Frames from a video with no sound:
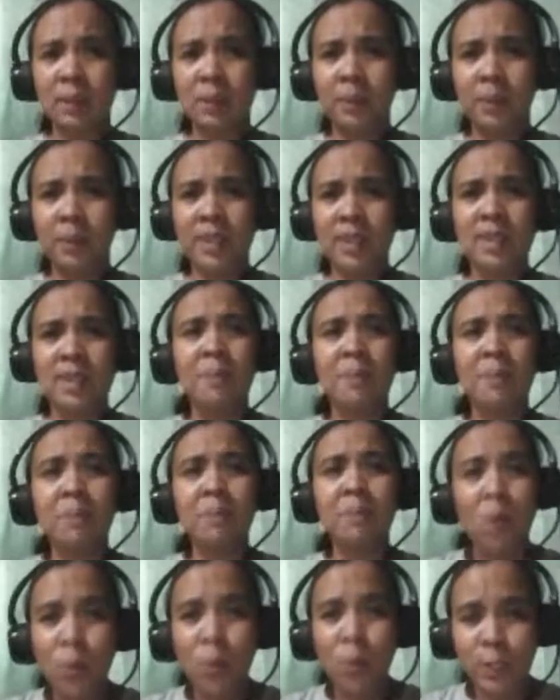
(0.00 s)
is the
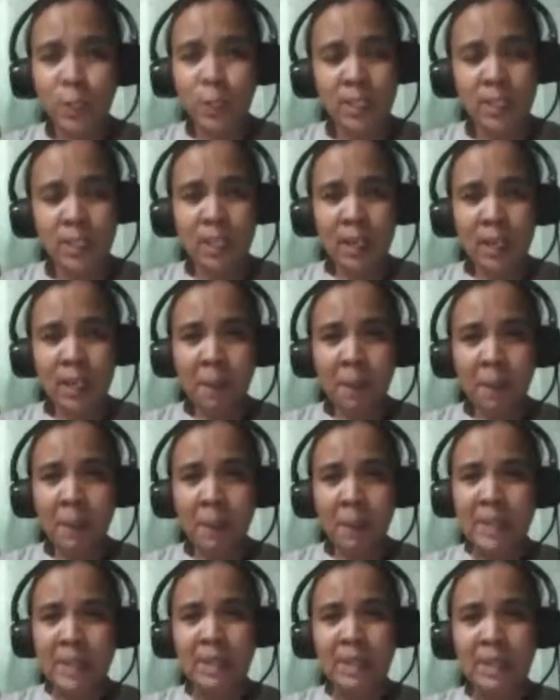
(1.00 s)
most
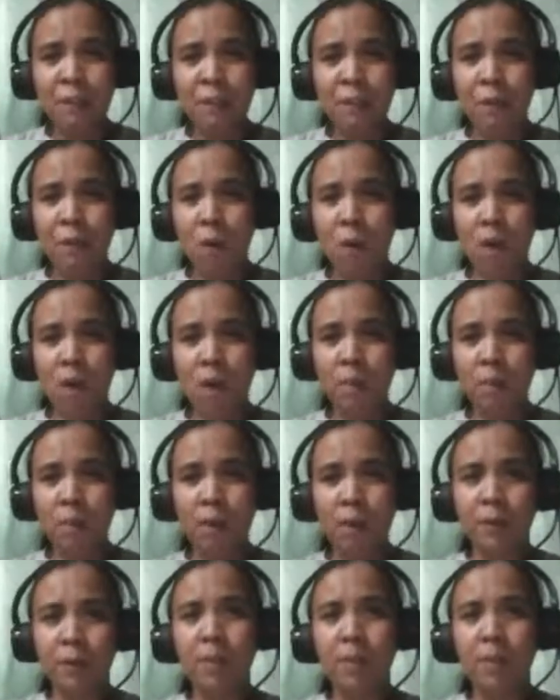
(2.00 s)
basic form of
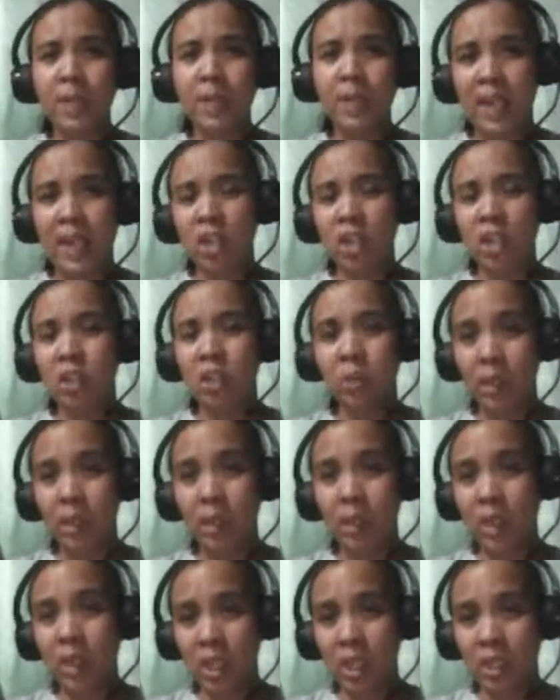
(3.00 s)
communication that we
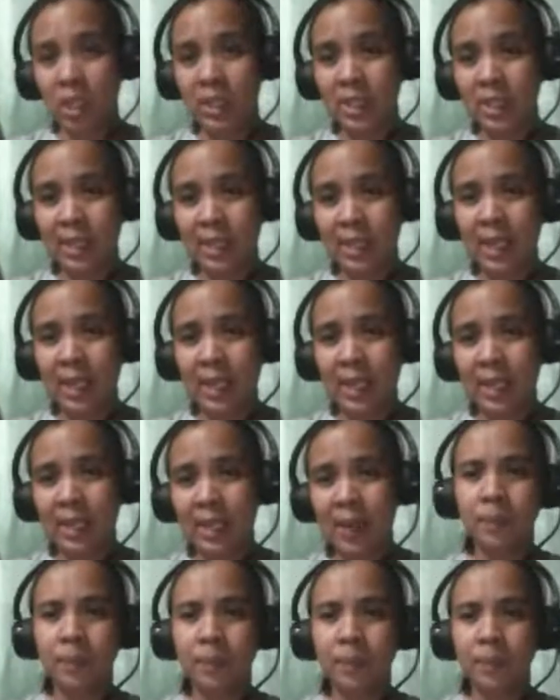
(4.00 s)
engage in today.
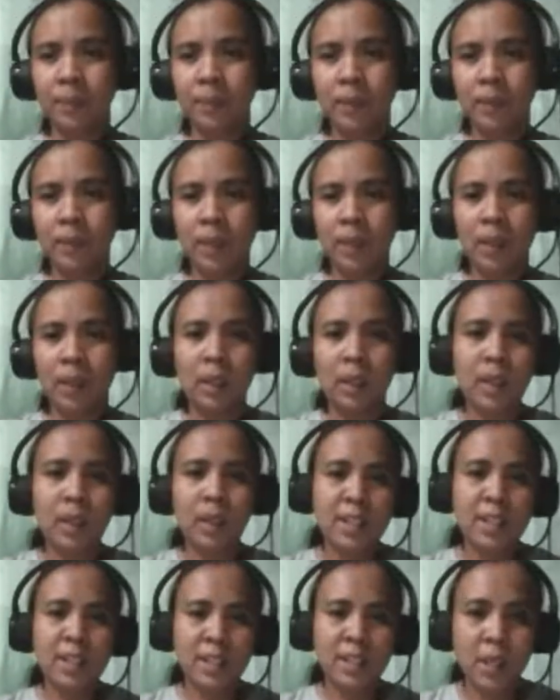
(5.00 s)

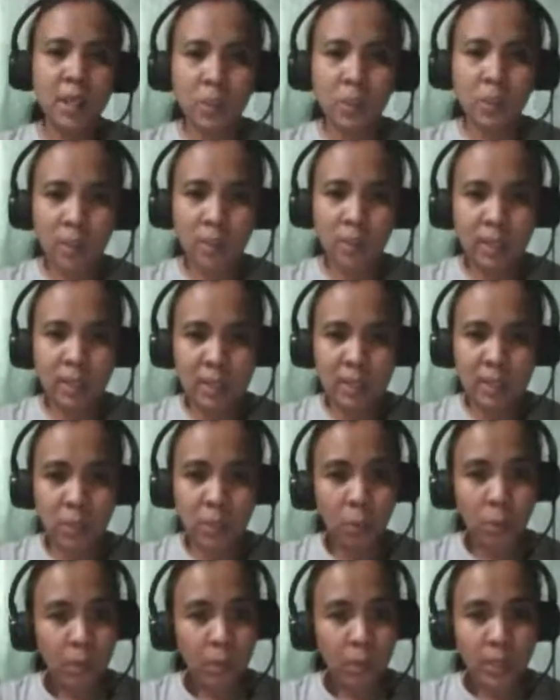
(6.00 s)
Let's start with this
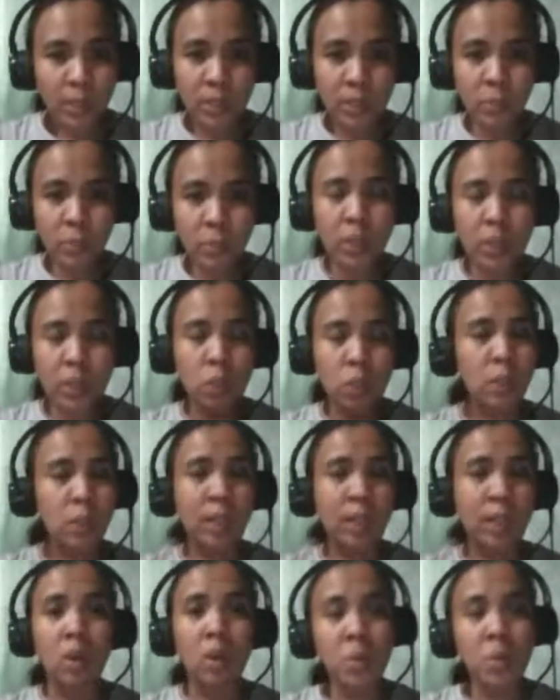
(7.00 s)
source, which we
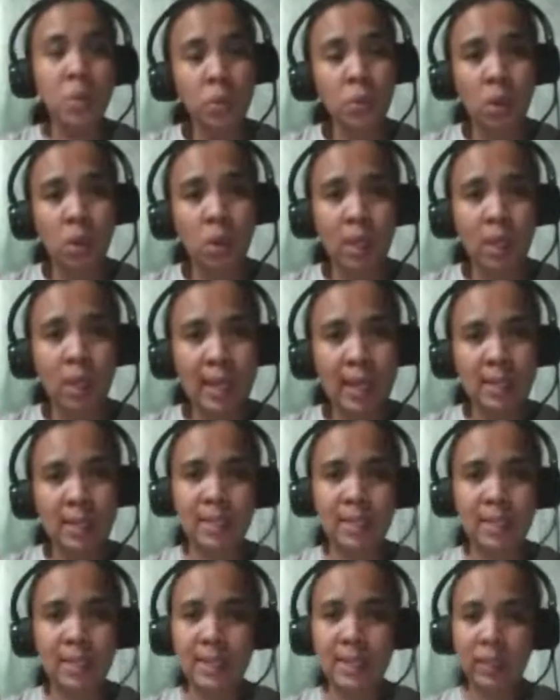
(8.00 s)
can also call as
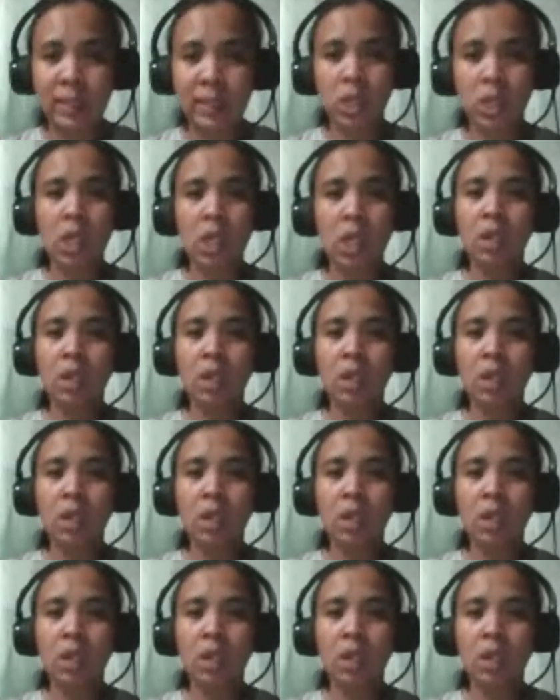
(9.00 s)
the sender.